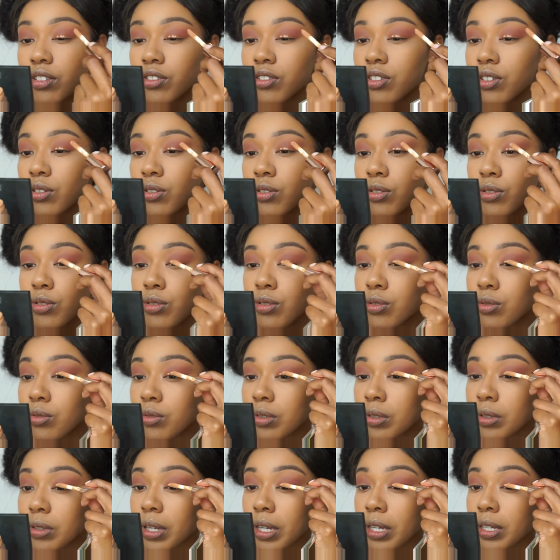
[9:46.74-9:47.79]

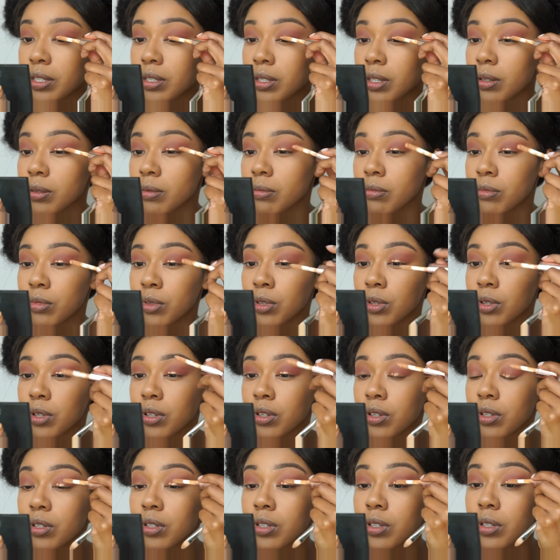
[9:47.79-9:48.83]
do like some
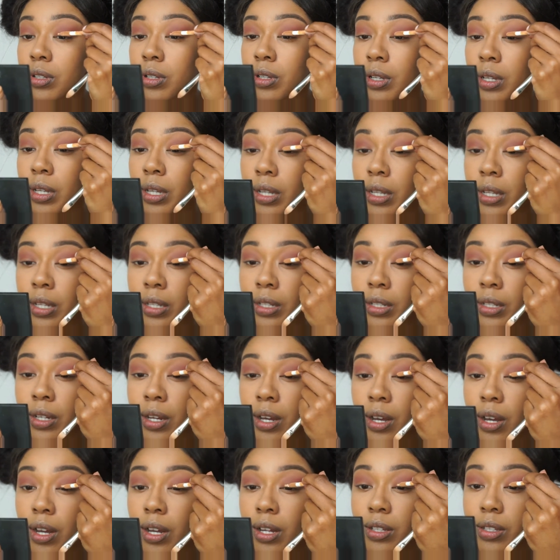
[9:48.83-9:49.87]
little
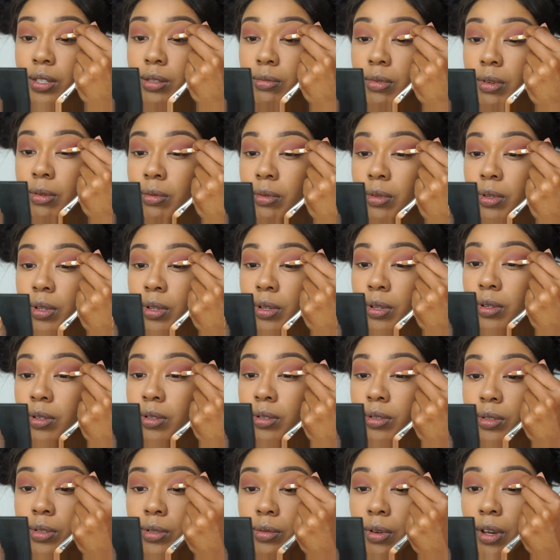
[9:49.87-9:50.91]
dots, maybe a little
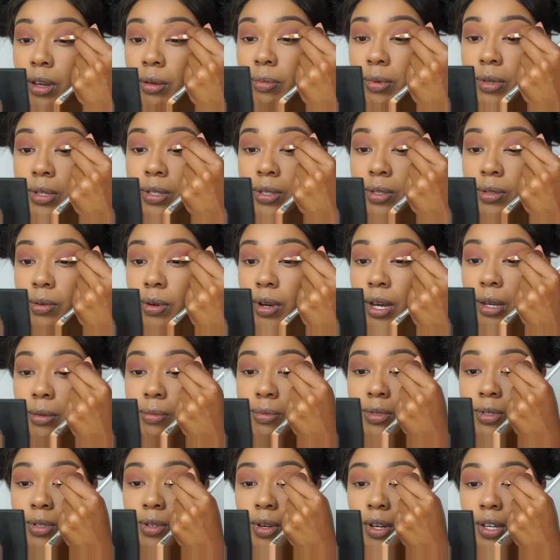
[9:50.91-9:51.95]
swipey
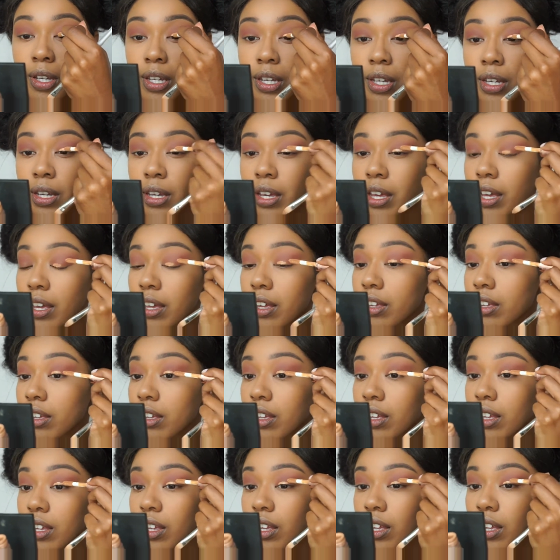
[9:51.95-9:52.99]
swipe so I can get
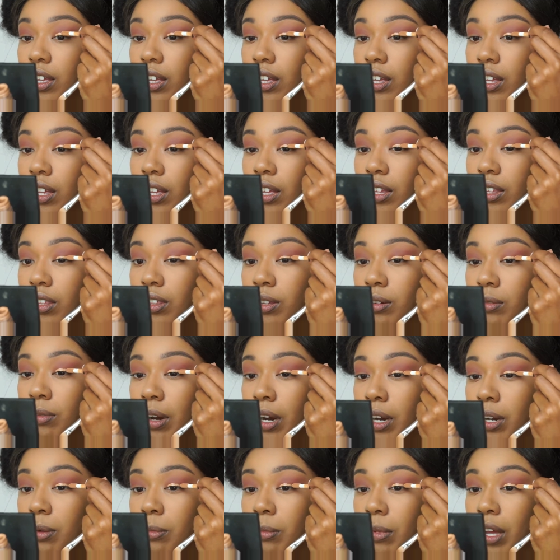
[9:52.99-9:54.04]
the
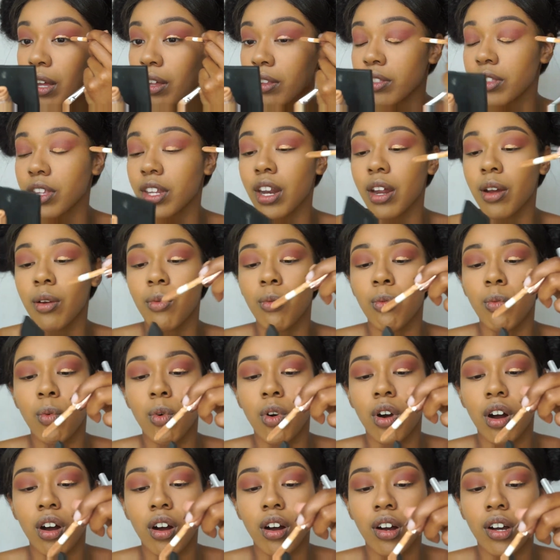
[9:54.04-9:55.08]
right amount that I
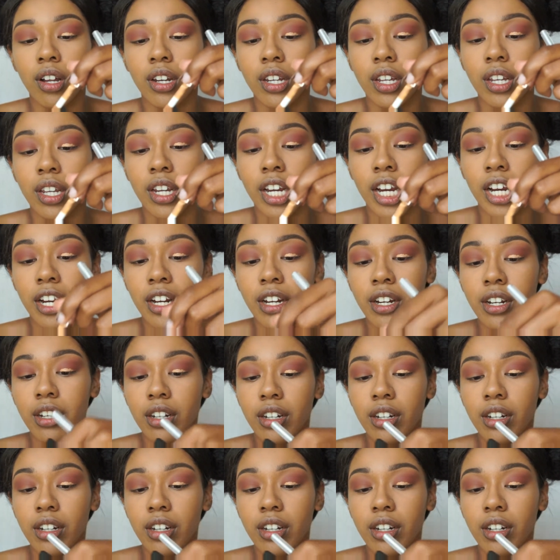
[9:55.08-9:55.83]
want on here.